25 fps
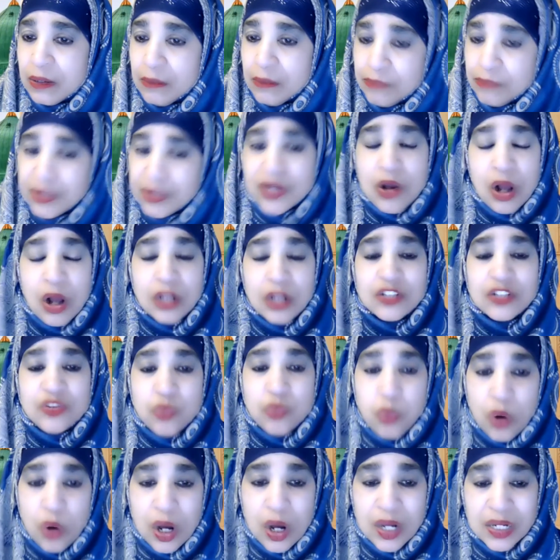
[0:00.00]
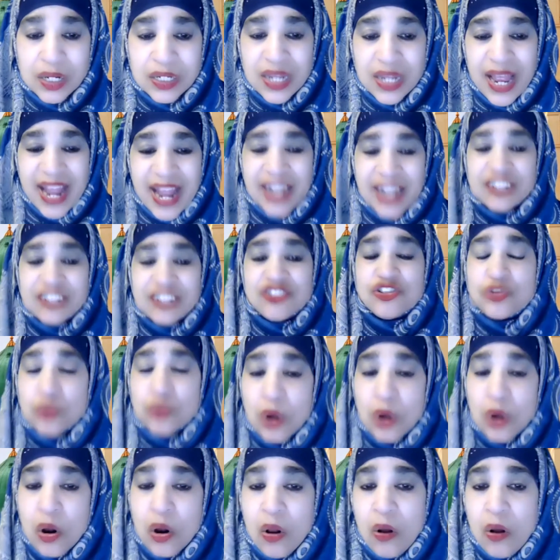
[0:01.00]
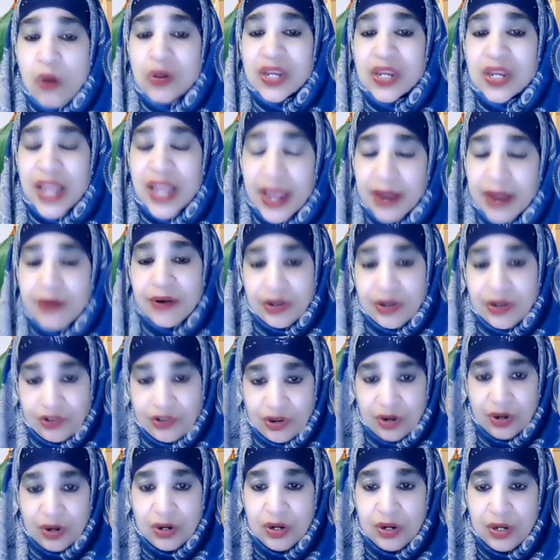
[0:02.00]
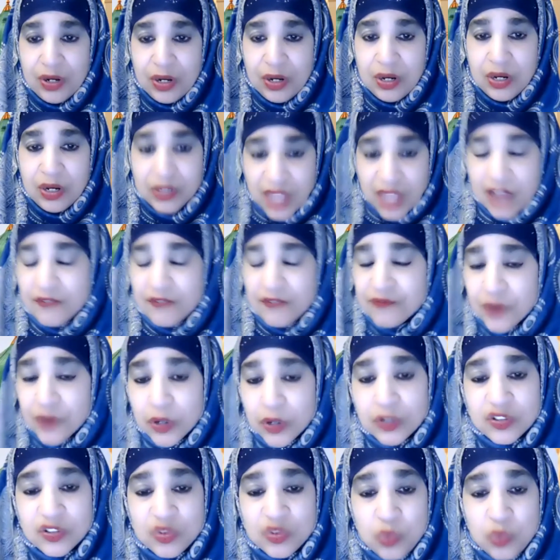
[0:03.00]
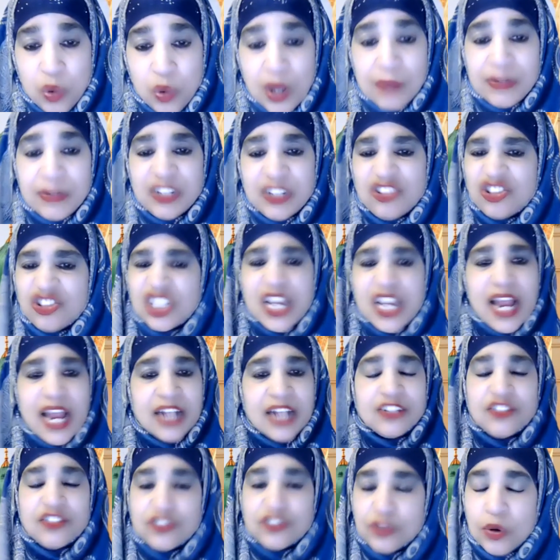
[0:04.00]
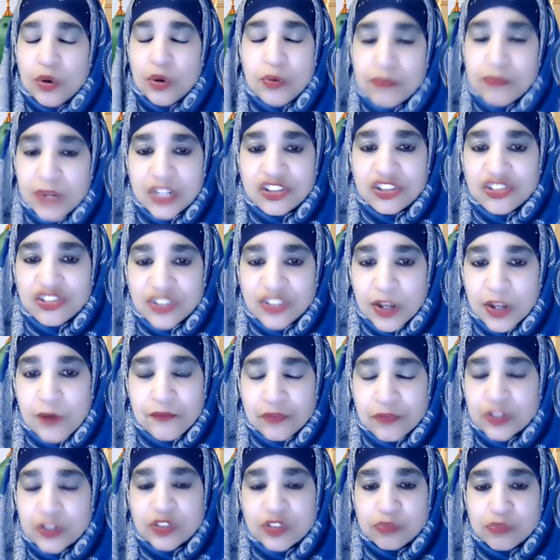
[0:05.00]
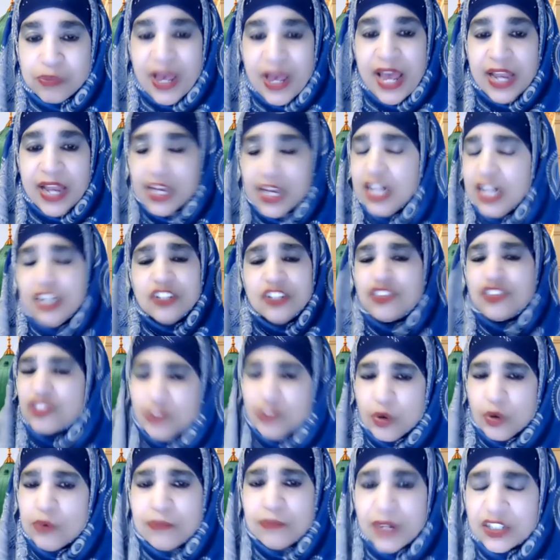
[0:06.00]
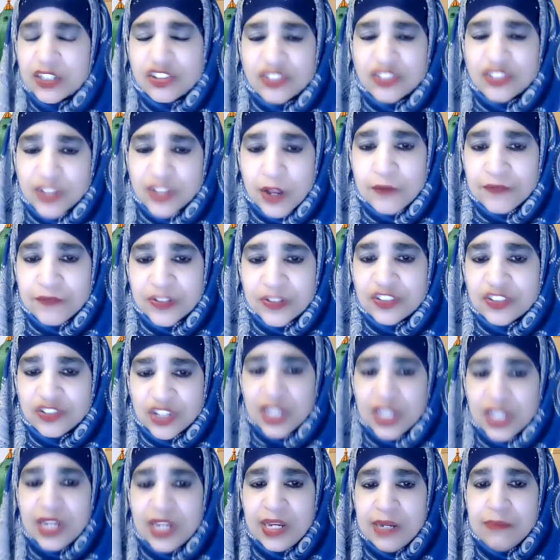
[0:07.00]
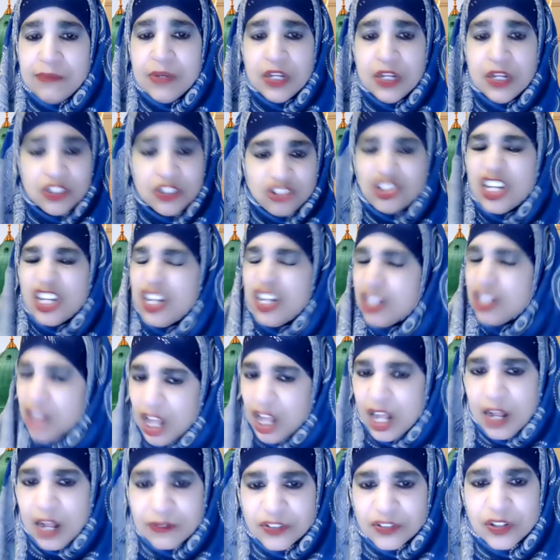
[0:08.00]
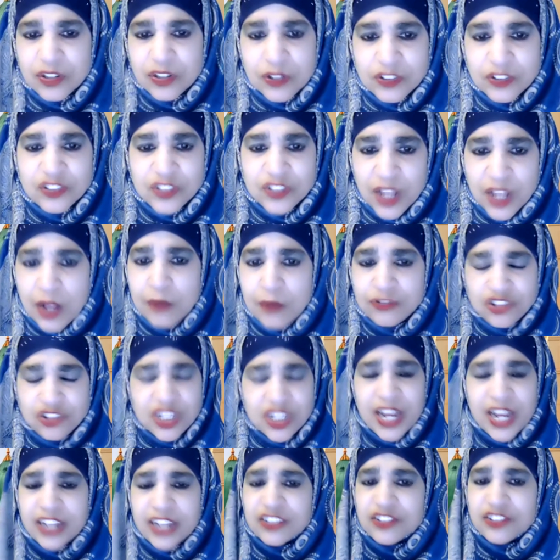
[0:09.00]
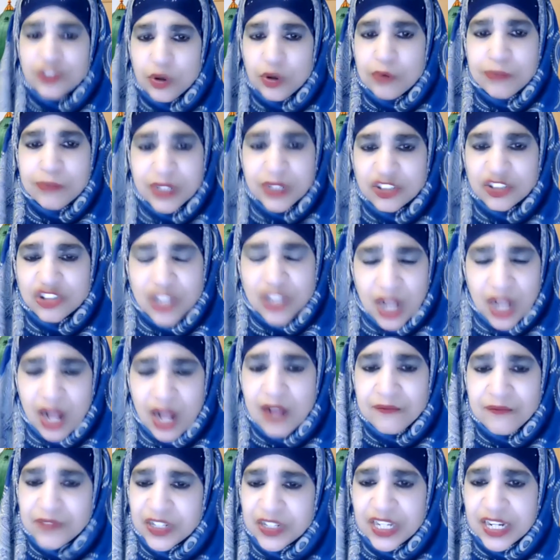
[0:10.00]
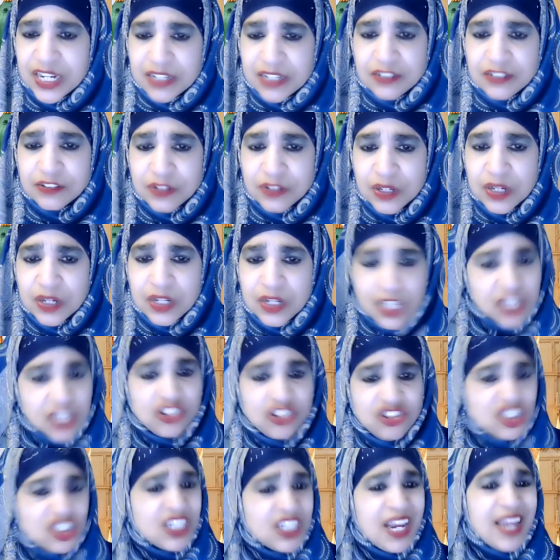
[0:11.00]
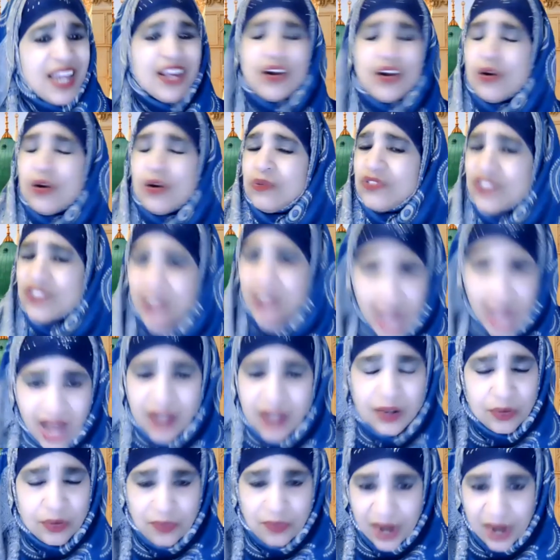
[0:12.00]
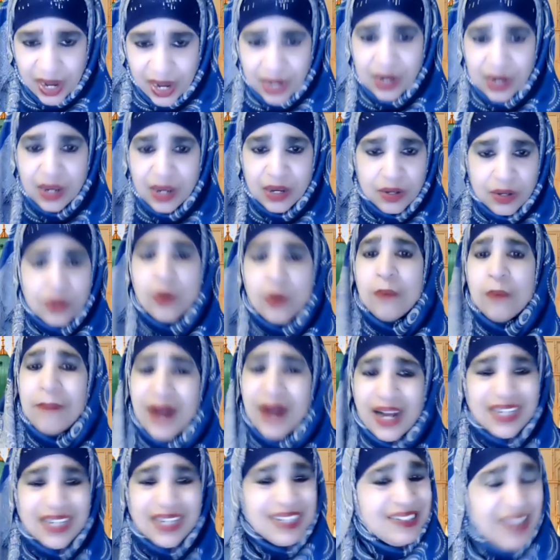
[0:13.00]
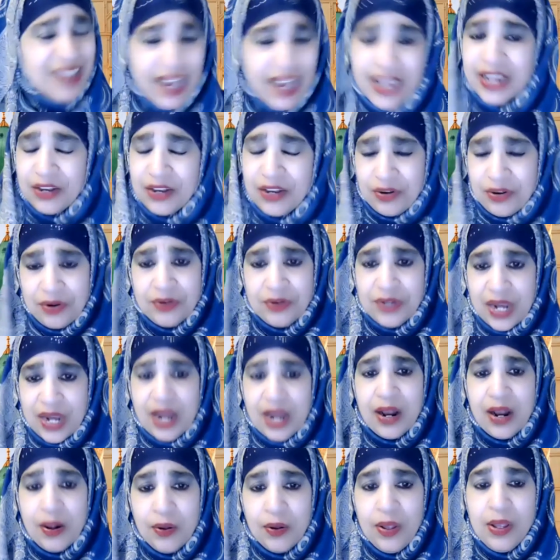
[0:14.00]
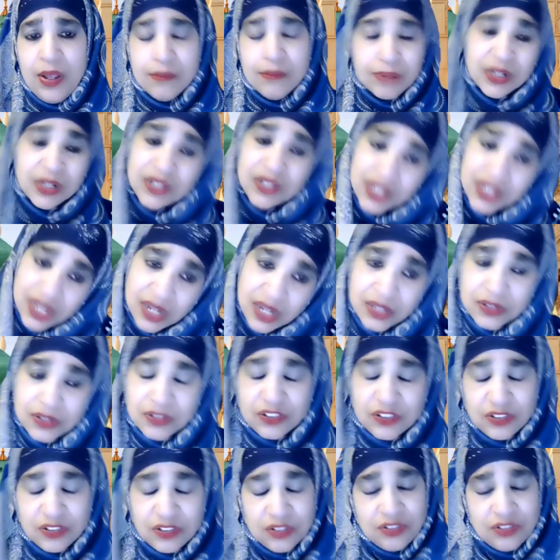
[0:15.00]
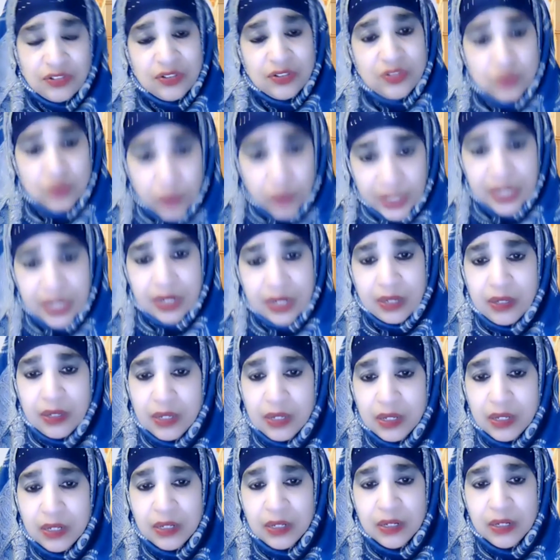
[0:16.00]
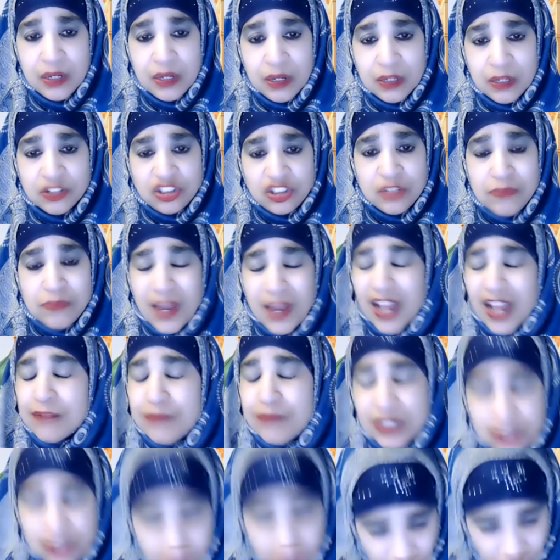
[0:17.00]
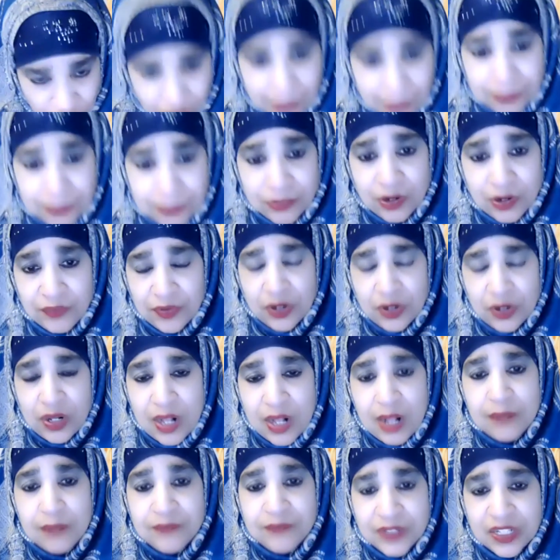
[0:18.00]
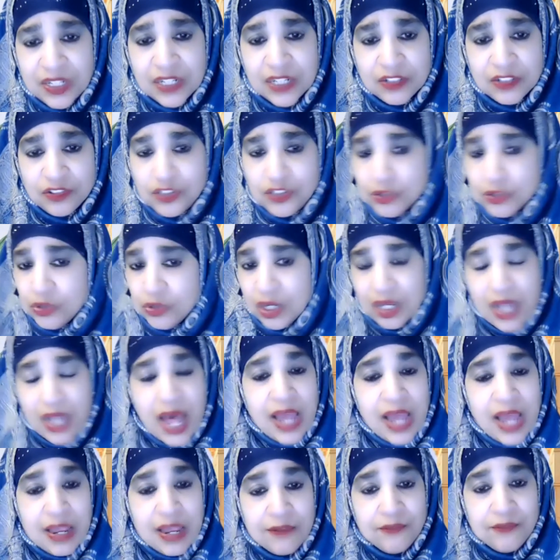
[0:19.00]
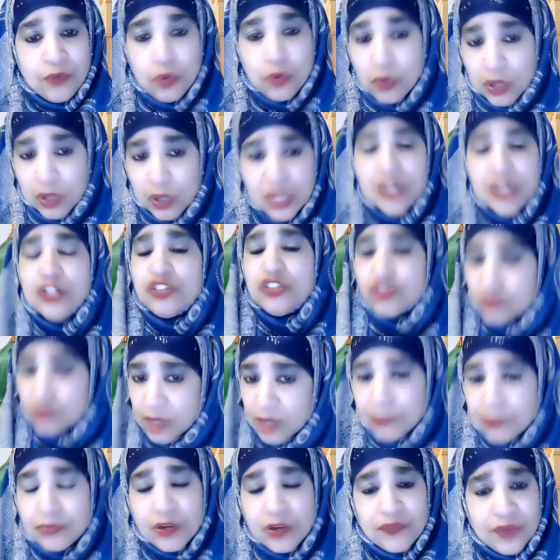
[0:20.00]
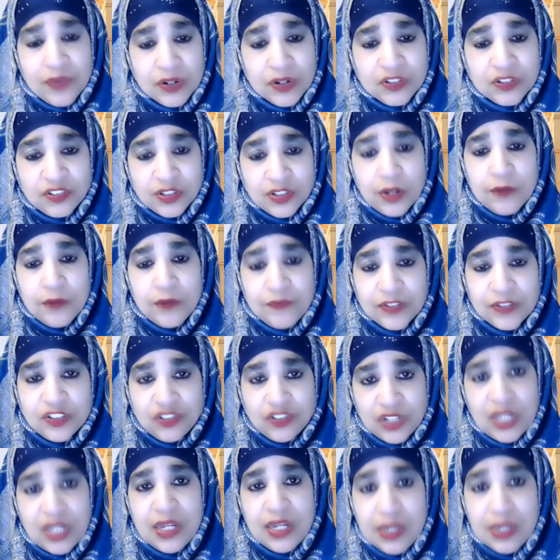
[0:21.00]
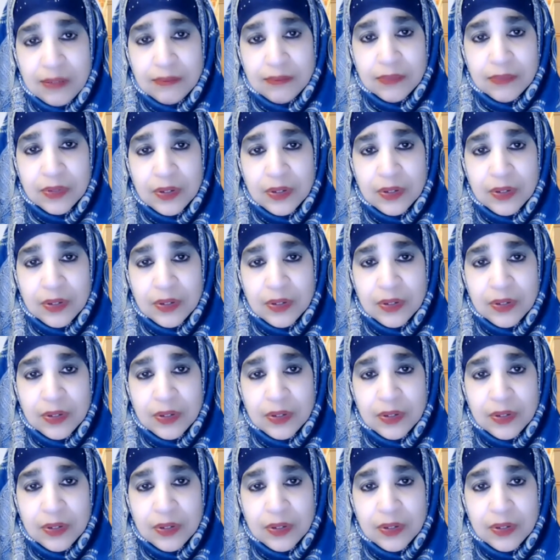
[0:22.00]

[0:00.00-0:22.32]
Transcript: Because one has strong character. That first woman, she has so much self-respect, so much self-esteem. She loves herself. She has so much confidence that she ain't gonna tolerate nobody taking her down. But the other sister's weak. She may have been stripped of her confidence due to life or stripped of her self-esteem.